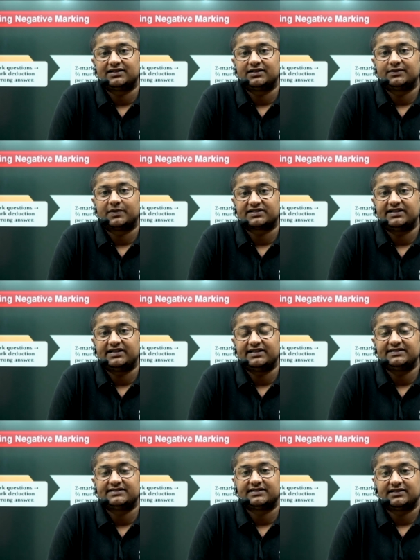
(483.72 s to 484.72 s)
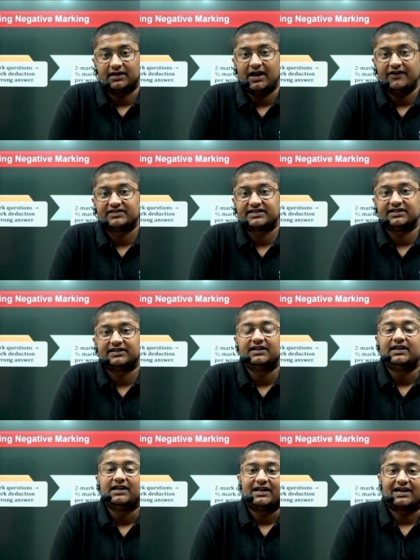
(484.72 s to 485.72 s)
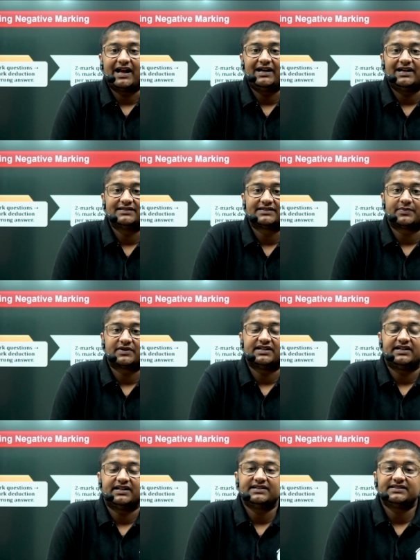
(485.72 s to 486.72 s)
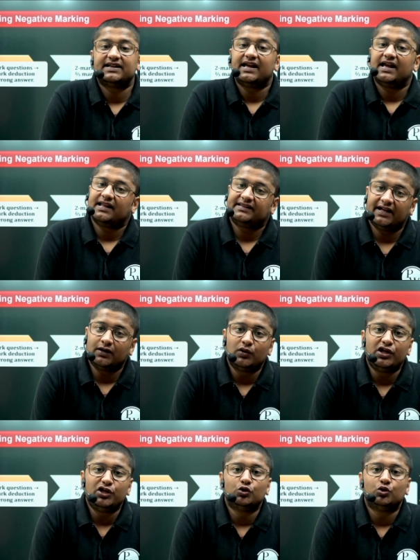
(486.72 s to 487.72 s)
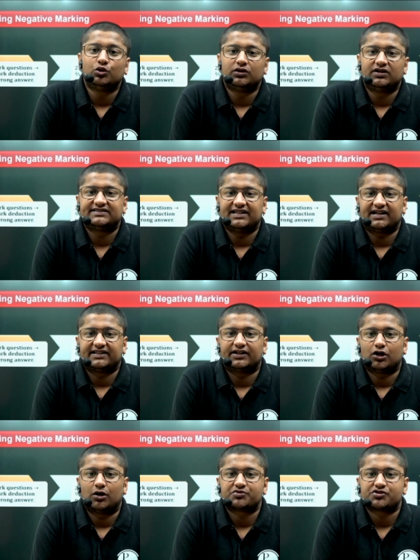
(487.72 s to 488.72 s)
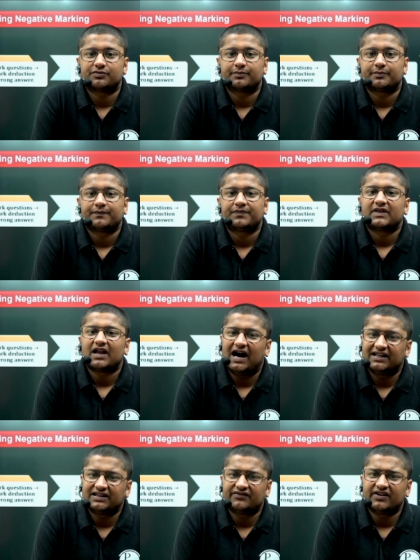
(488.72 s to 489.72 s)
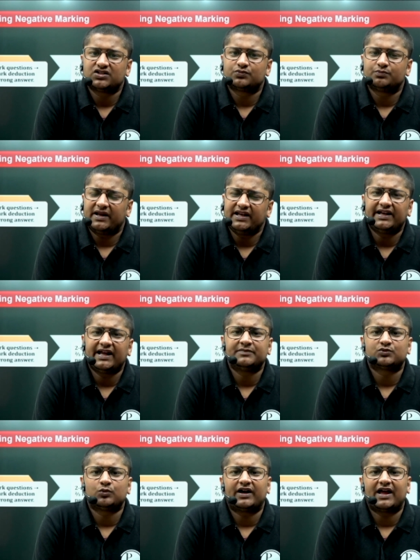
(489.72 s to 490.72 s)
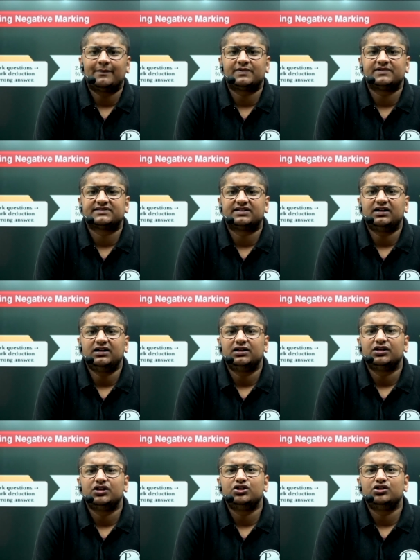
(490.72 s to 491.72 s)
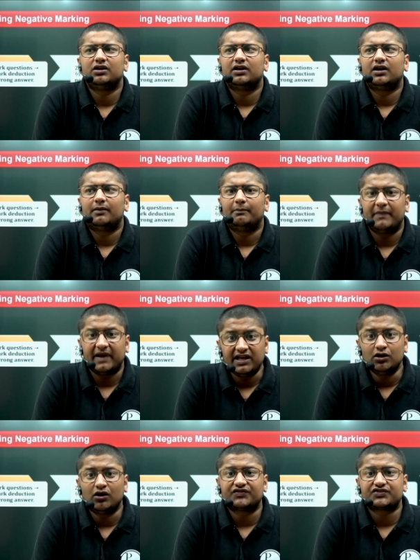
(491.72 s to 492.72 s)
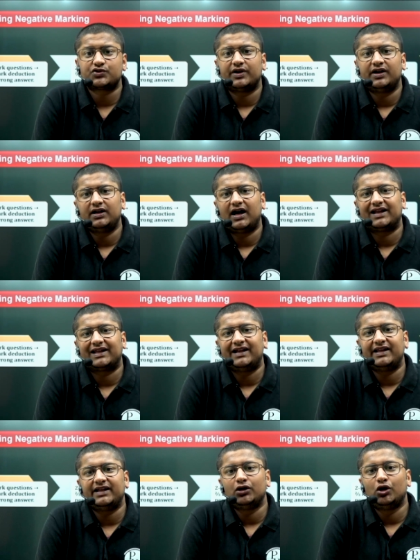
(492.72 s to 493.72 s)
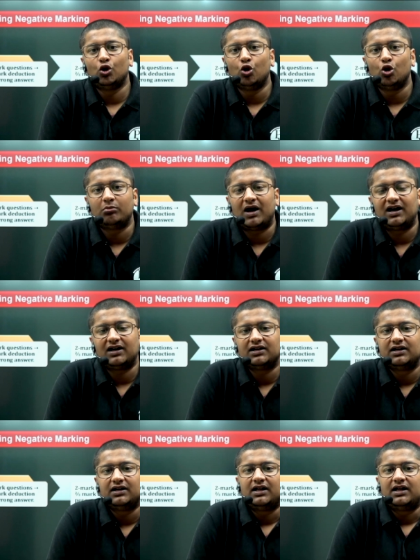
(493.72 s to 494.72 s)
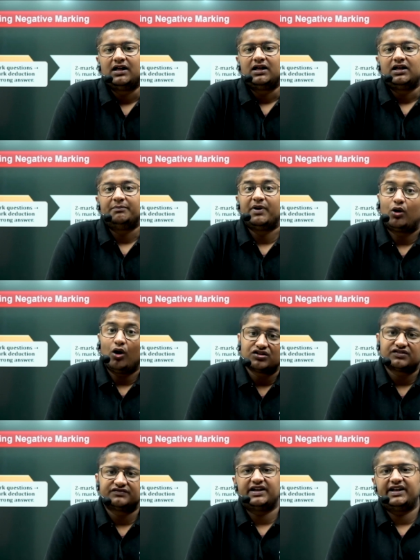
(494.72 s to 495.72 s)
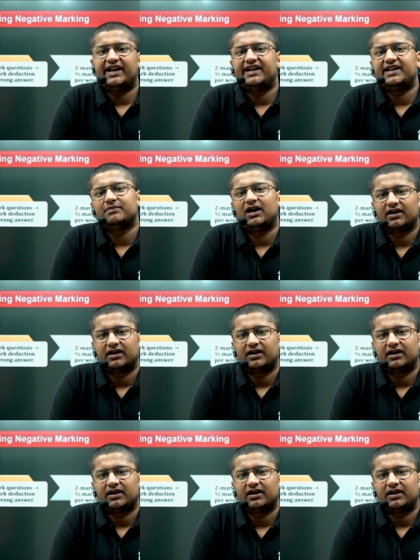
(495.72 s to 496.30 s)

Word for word: percentage i will say the right answer percentage then only you uh, select that option otherwise many times what happens now many of students are getting low mark because of the negative marking